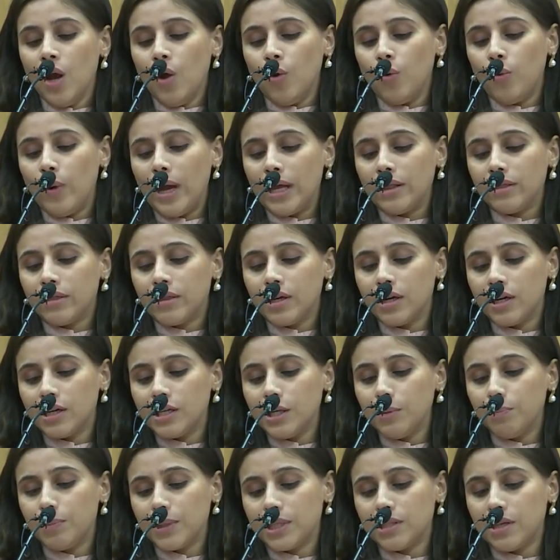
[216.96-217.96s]
When
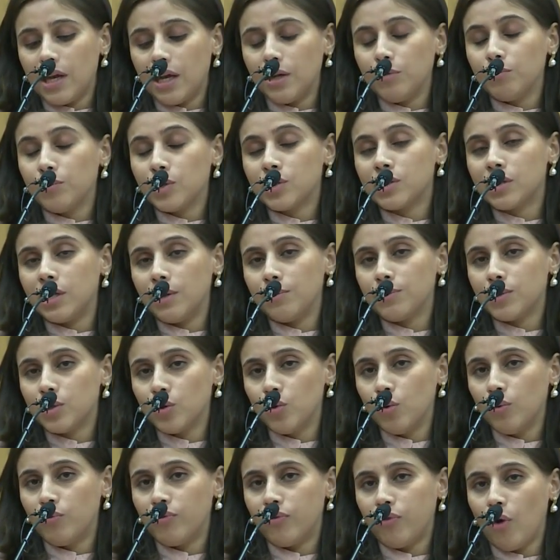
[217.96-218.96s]
30% Muslims
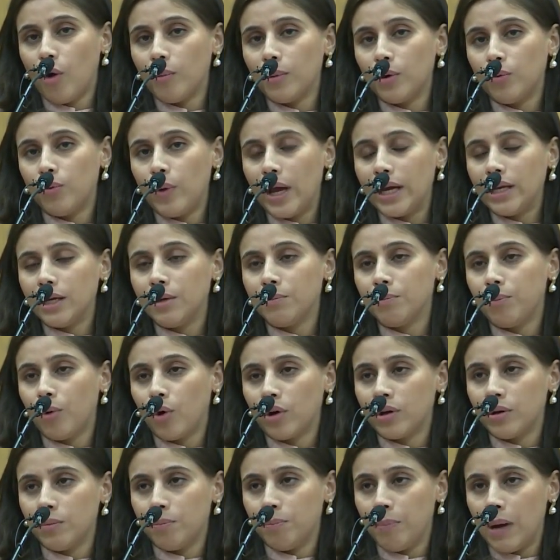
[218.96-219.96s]
who form a very
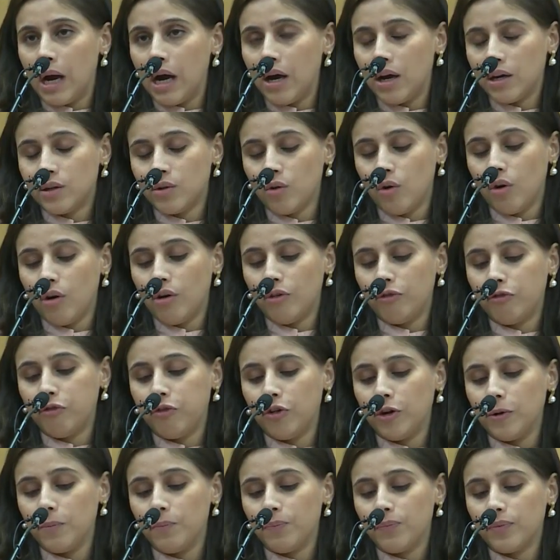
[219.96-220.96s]
important part of
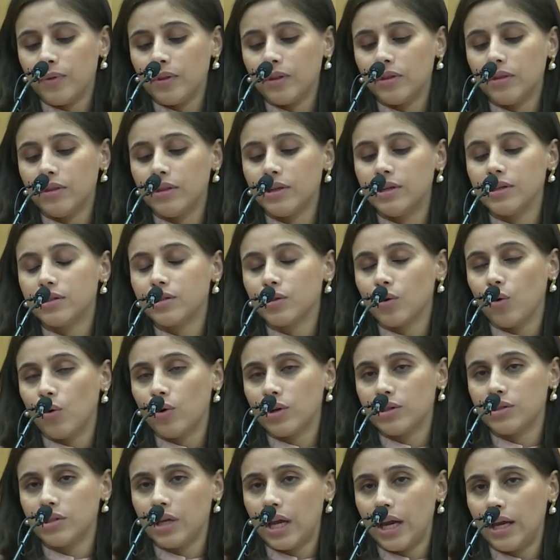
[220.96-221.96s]
the
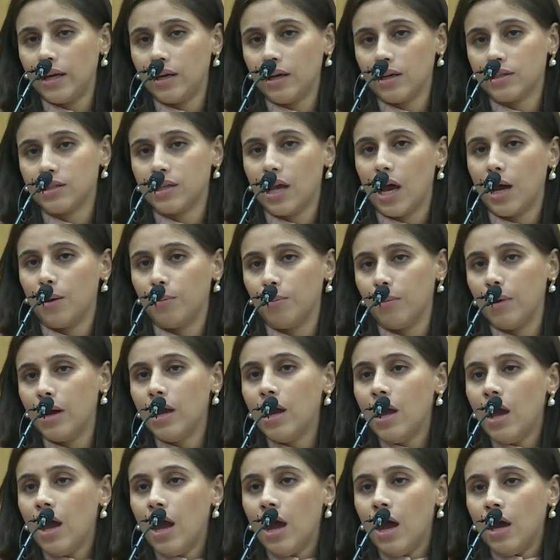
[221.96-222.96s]
discourse in Assam
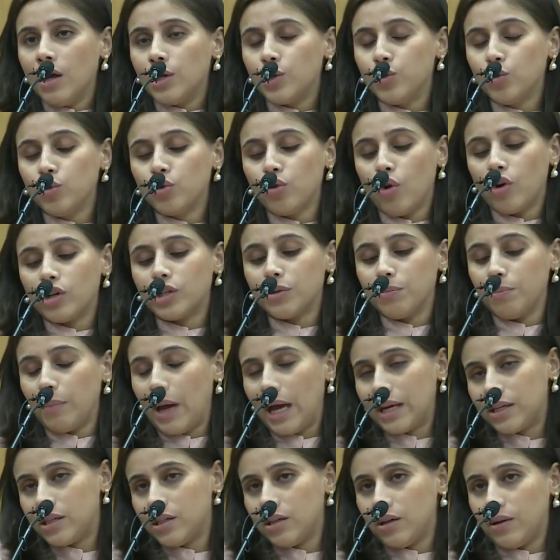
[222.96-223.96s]
do not
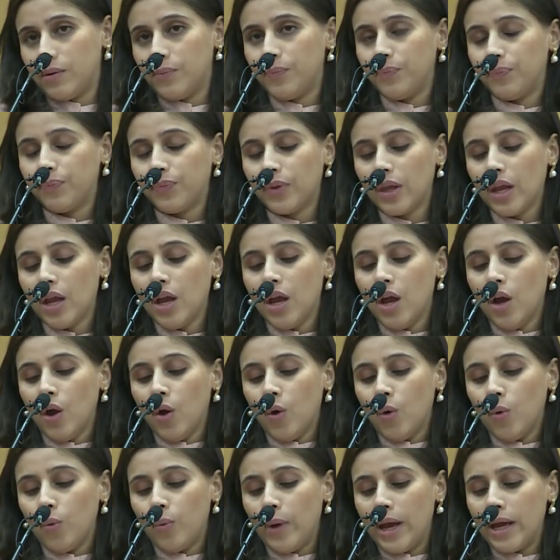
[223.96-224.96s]
matter.
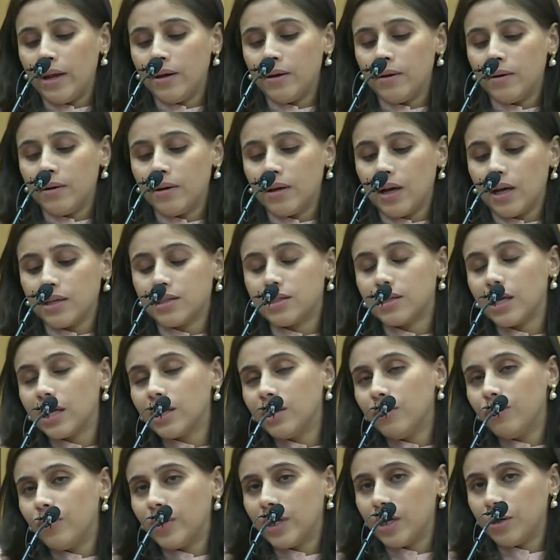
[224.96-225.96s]
When a
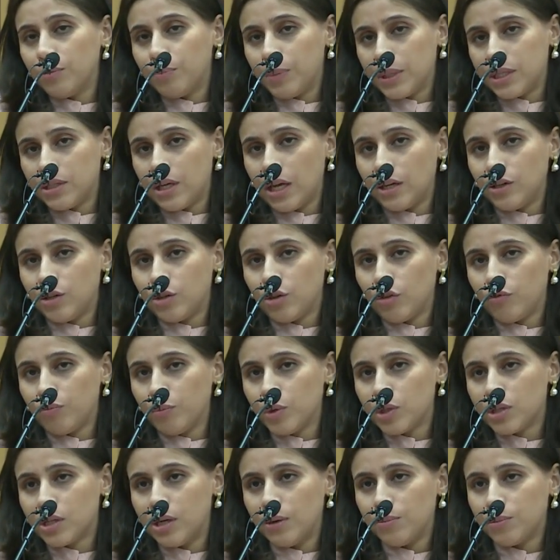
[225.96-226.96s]
significant percentage of
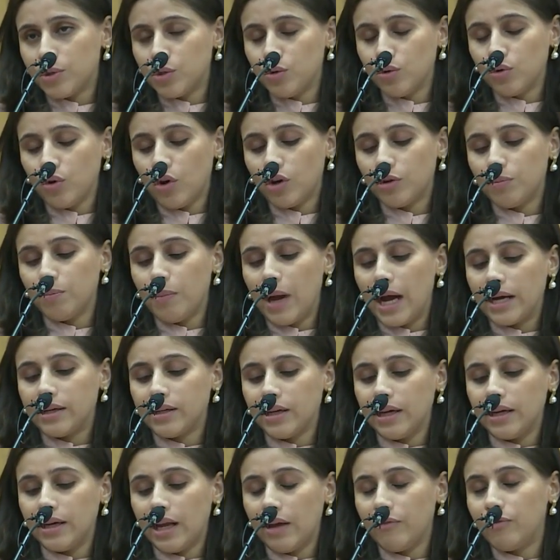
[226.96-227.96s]
Muslims do not matter
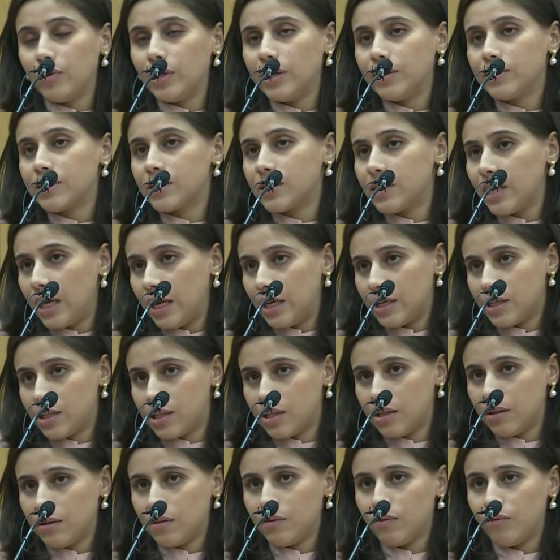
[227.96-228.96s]
in every
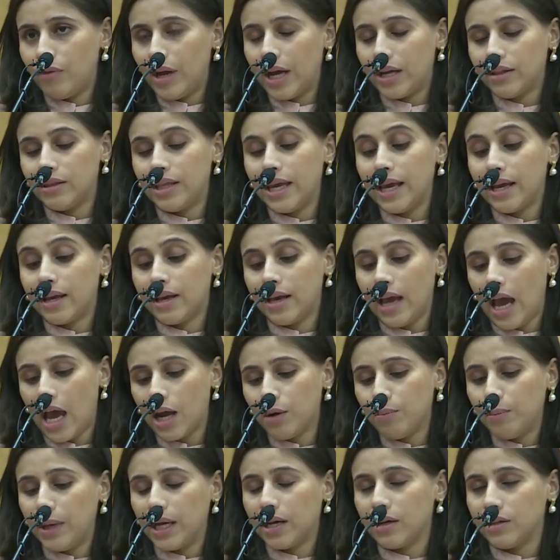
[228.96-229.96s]
state, where they
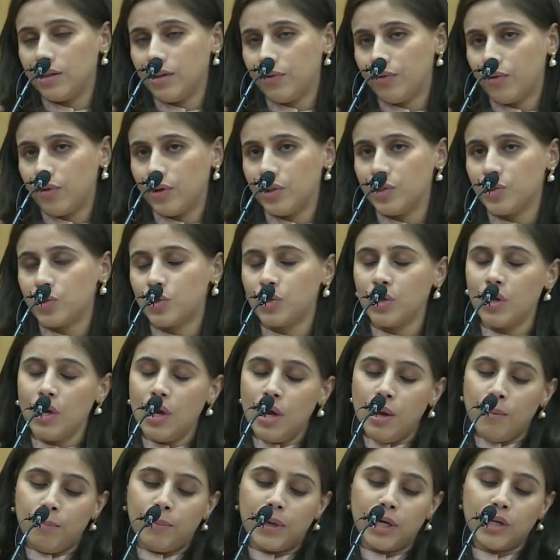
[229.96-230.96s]
can make a difference,
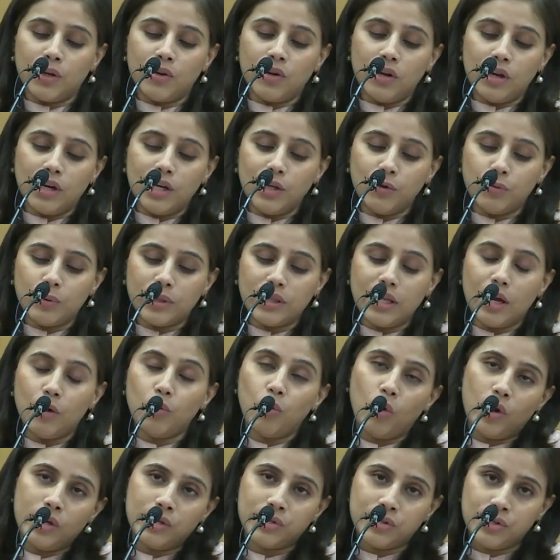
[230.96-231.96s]
particularly with their
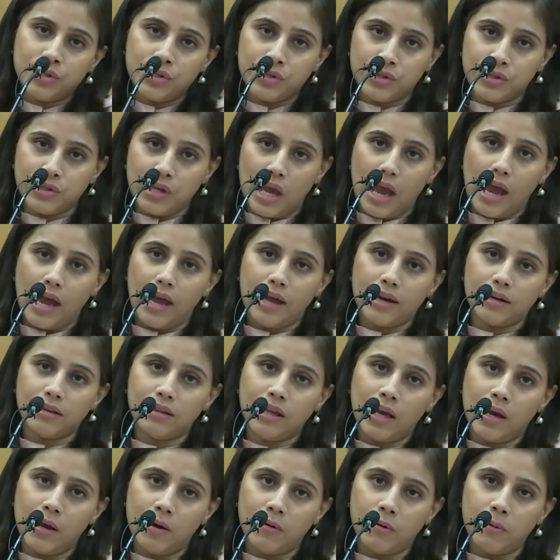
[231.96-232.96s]
voices and
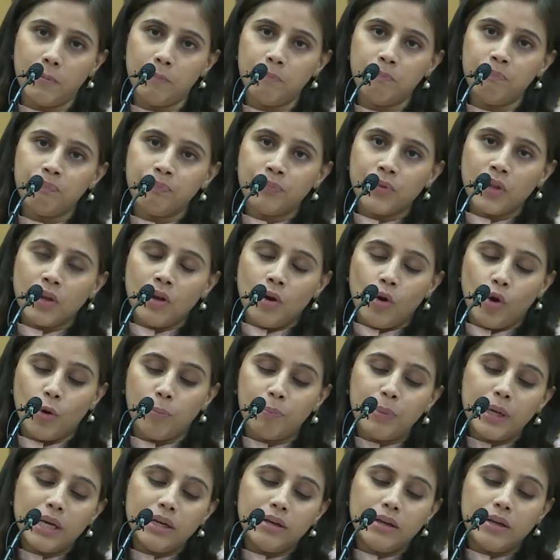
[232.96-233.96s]
their
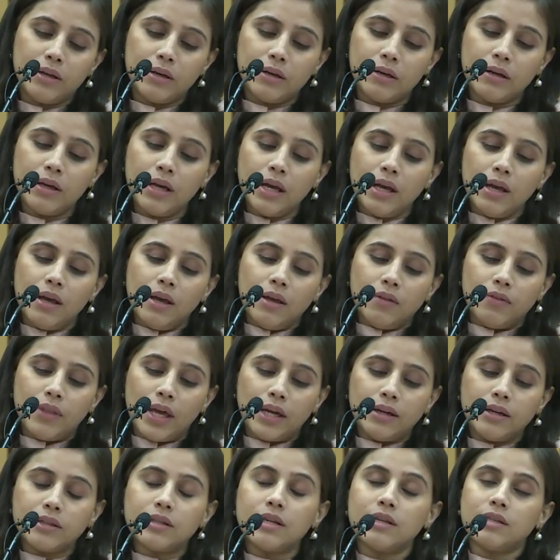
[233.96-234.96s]
opinion,
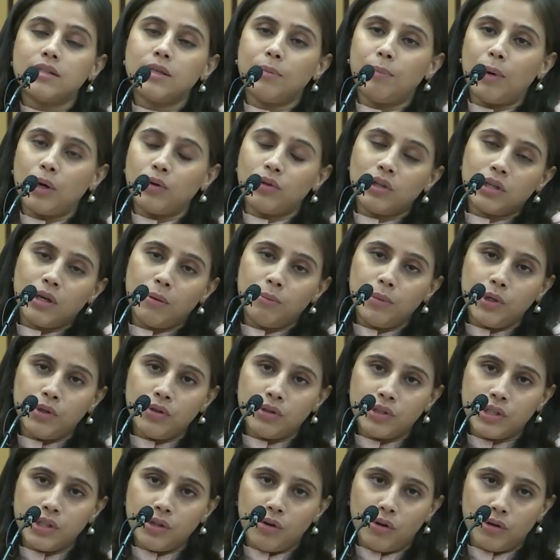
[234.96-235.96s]
then it is about the
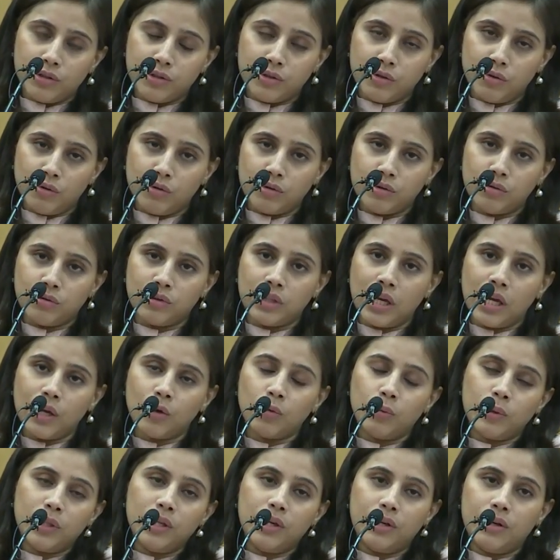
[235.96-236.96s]
community also to
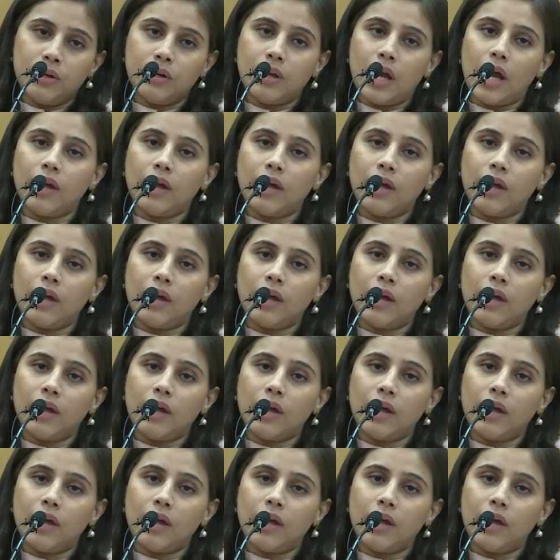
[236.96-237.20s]
think within.